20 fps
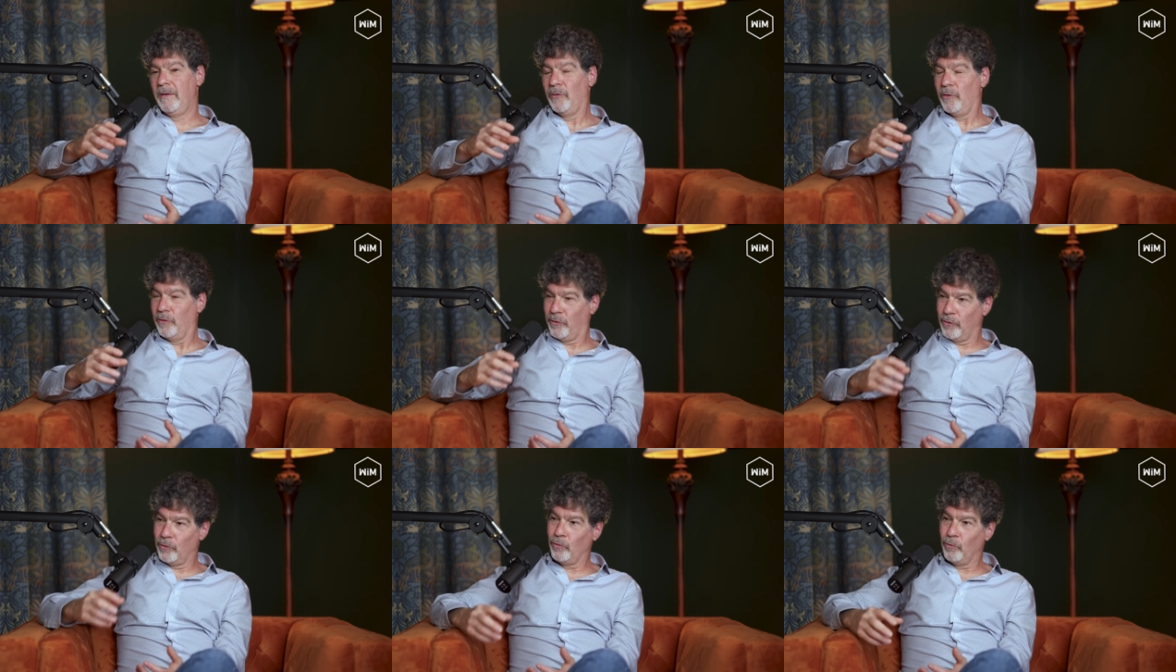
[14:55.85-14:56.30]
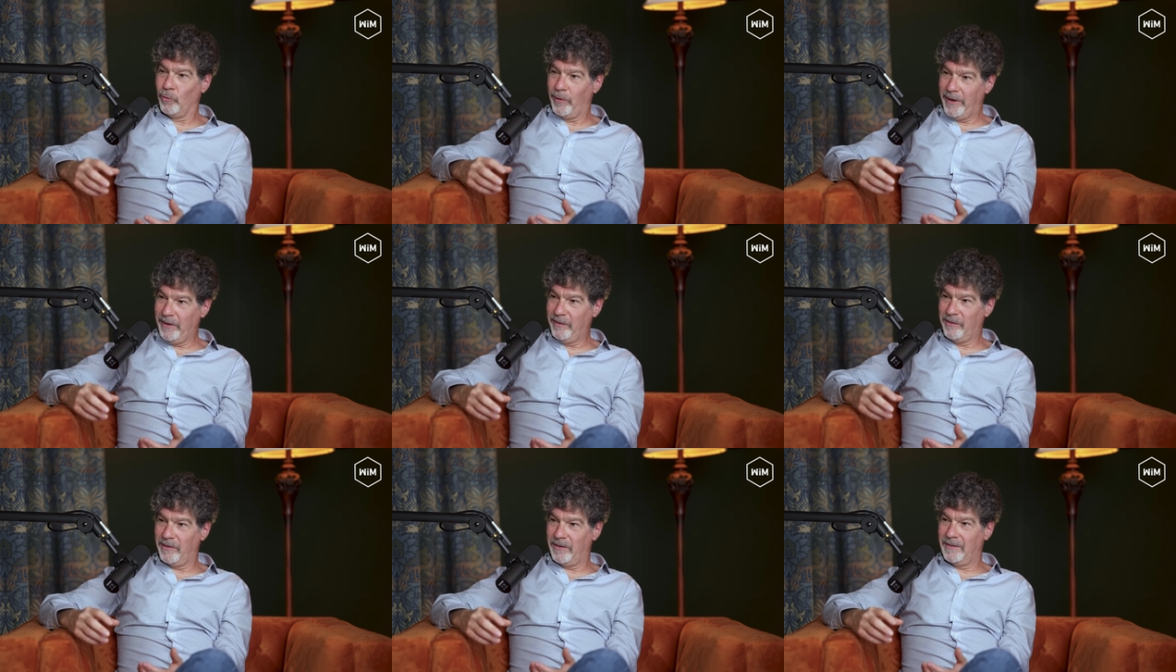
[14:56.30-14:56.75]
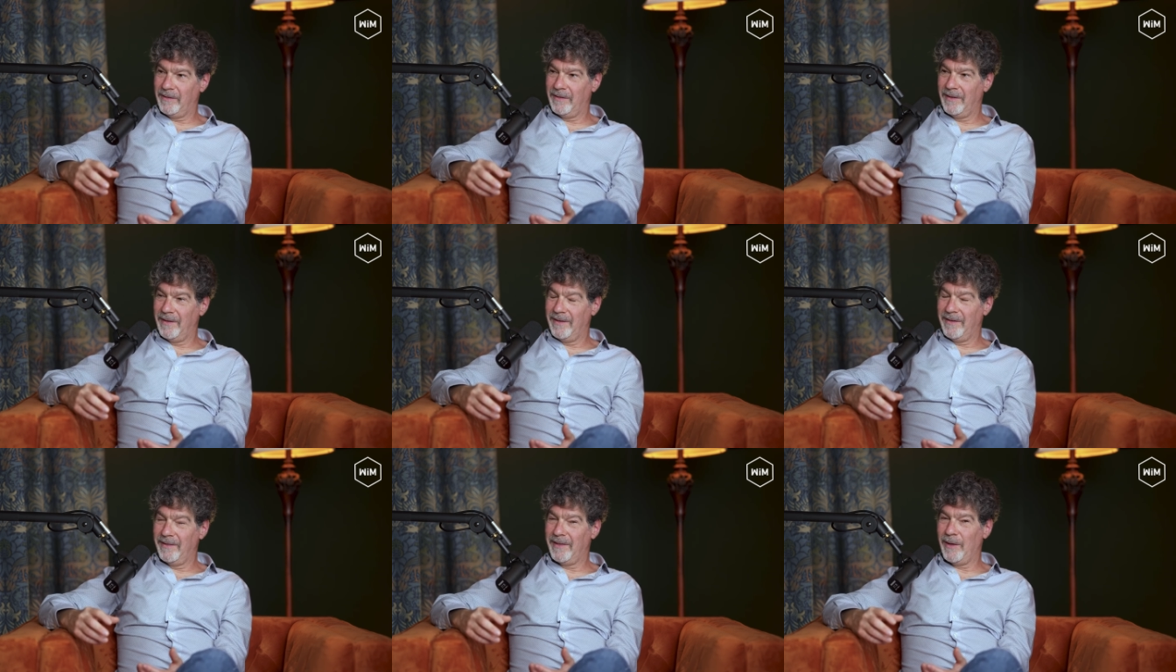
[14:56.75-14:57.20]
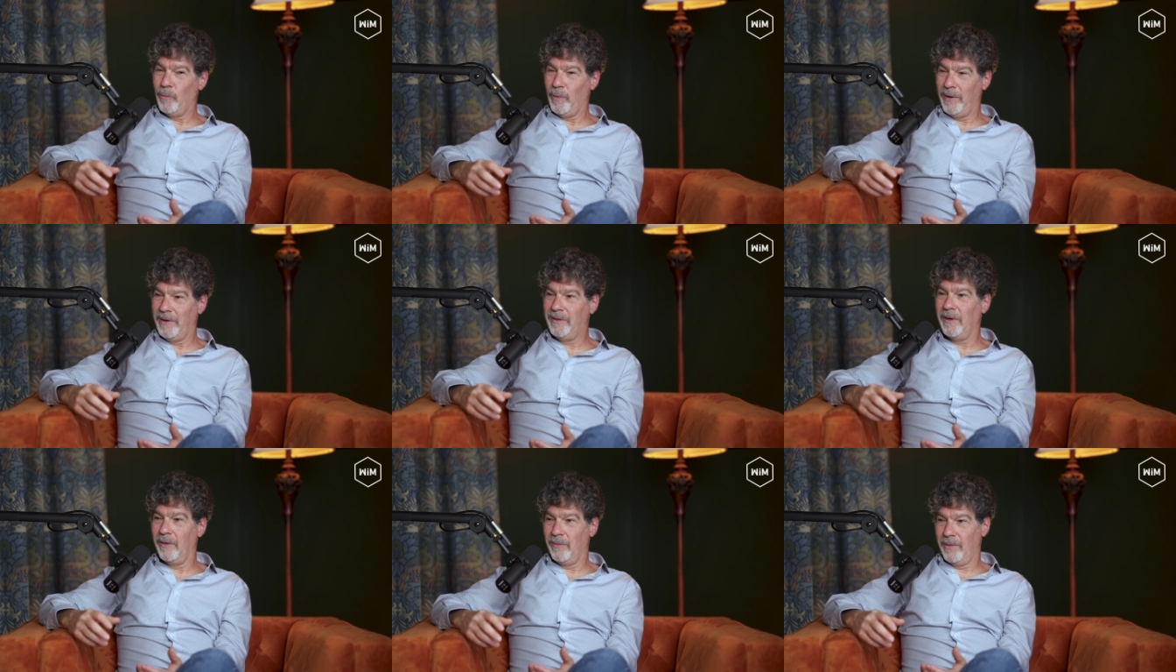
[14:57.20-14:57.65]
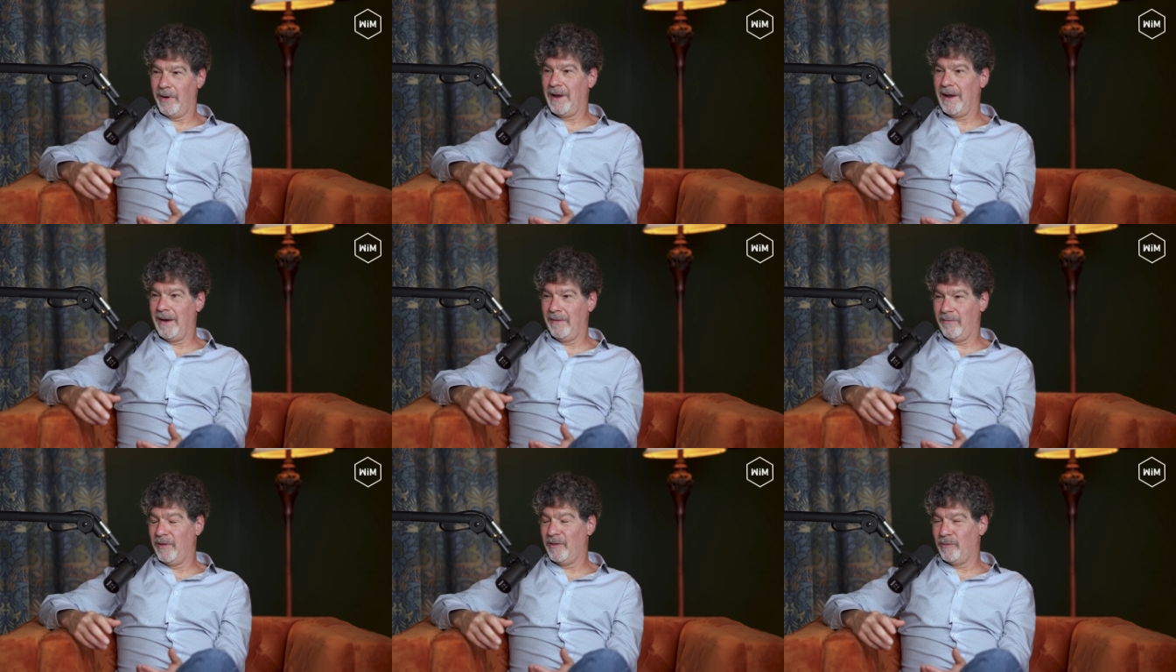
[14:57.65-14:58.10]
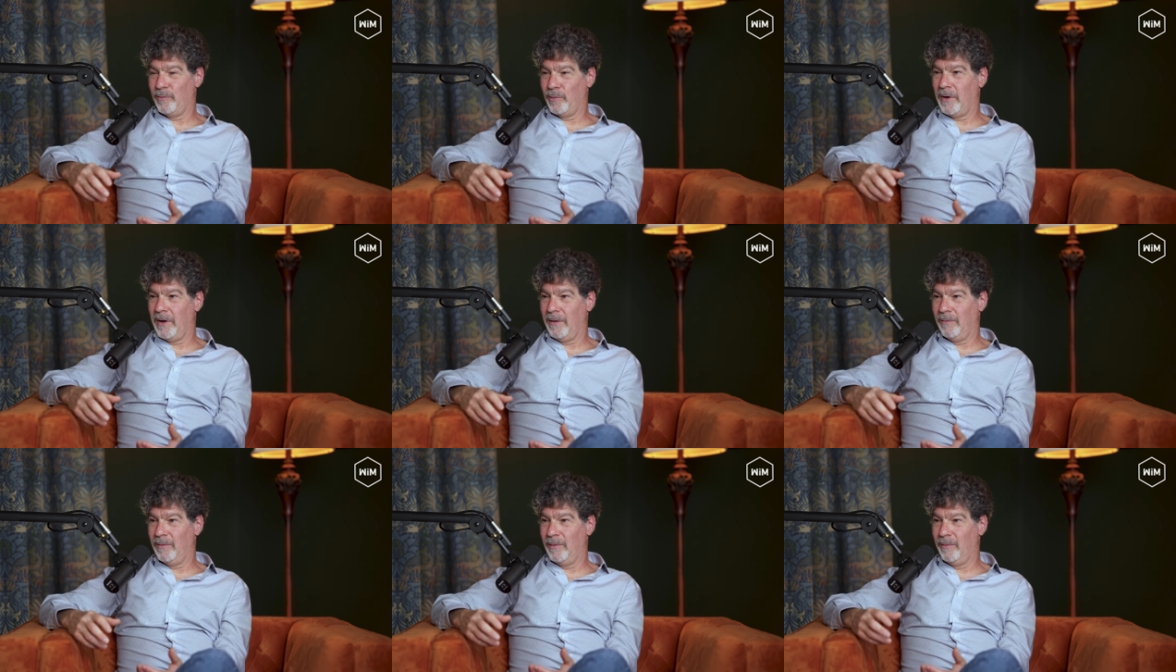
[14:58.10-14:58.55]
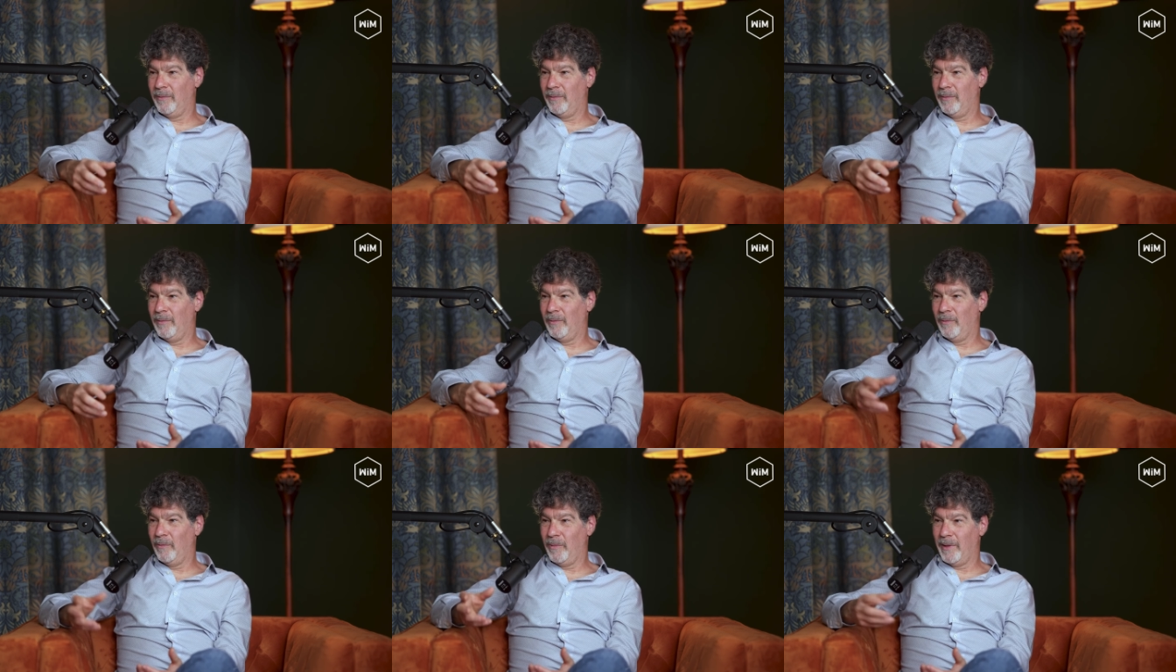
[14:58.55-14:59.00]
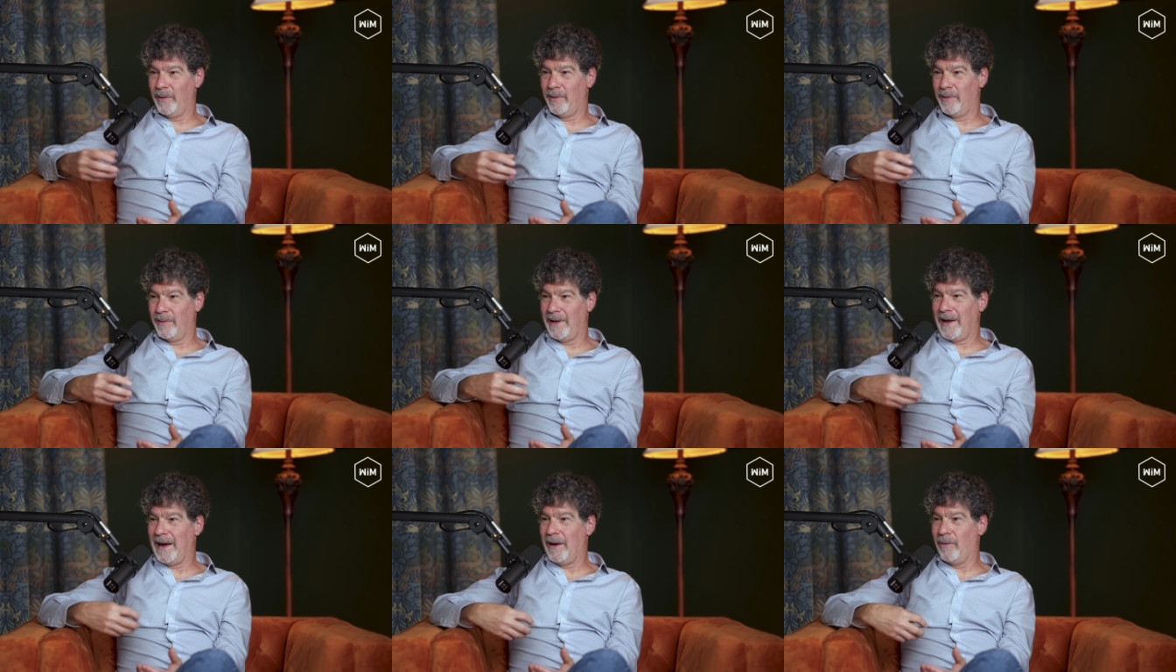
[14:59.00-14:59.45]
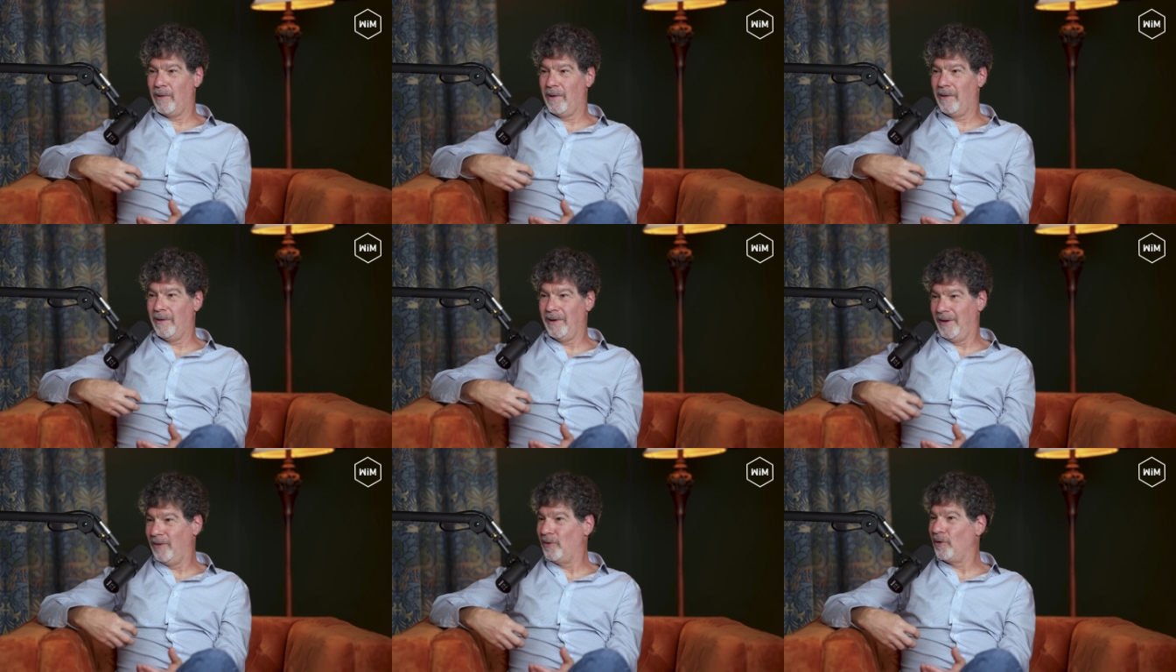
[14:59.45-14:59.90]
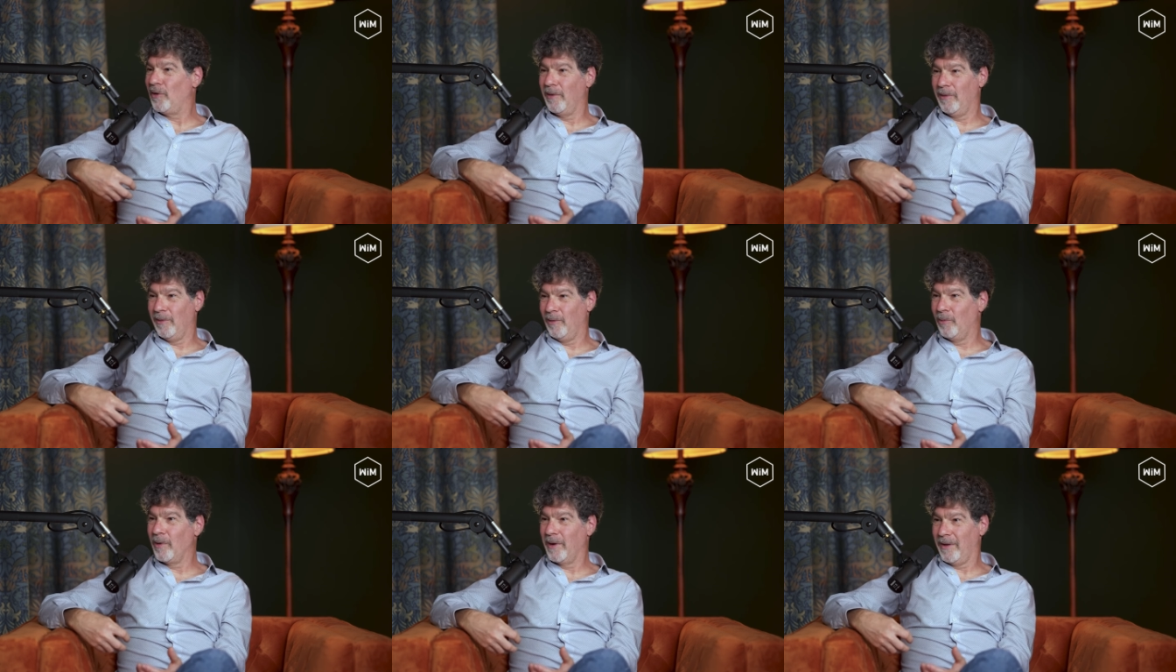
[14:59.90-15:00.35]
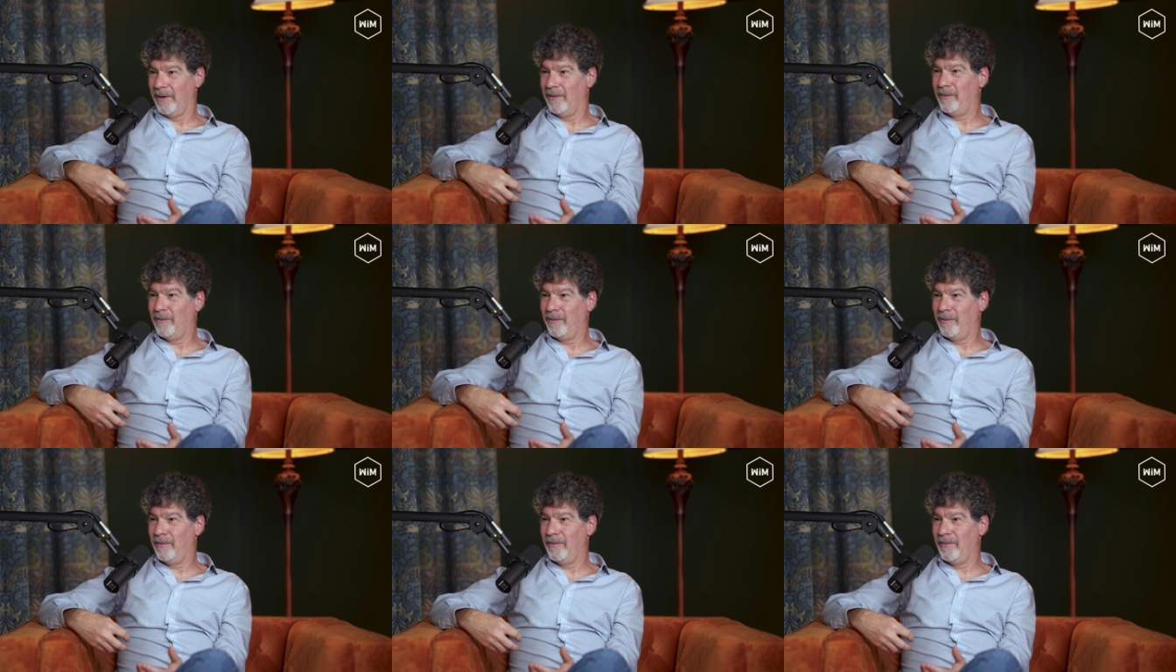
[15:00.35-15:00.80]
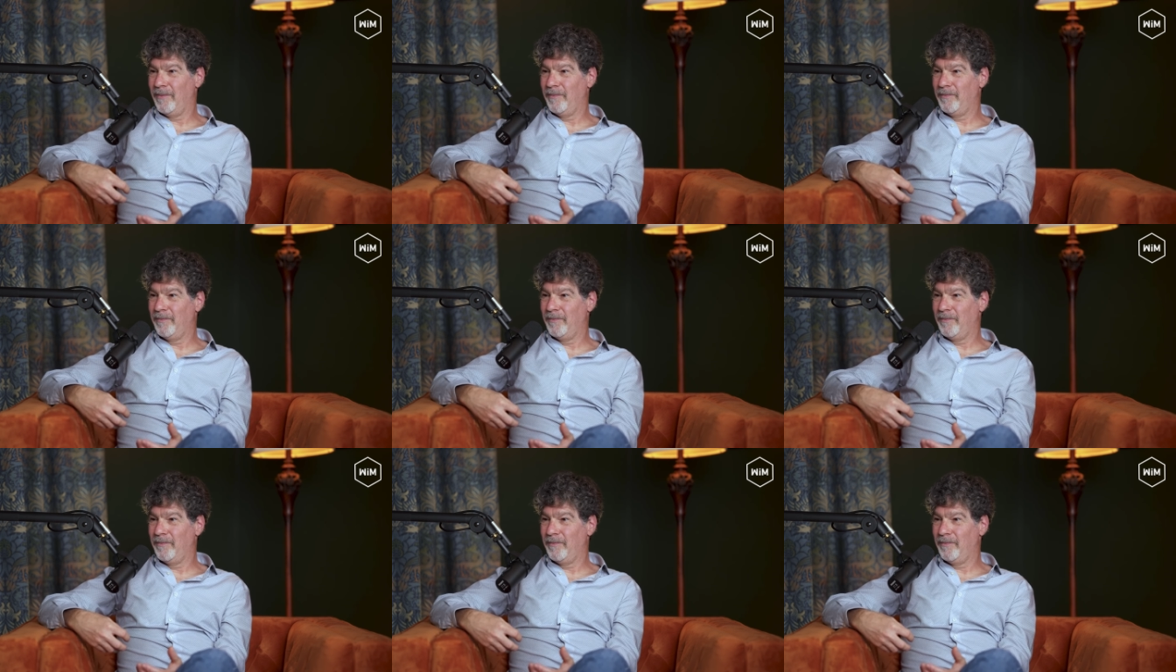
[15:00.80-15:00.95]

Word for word: There's a reason that we don't have this problem with our internal organs.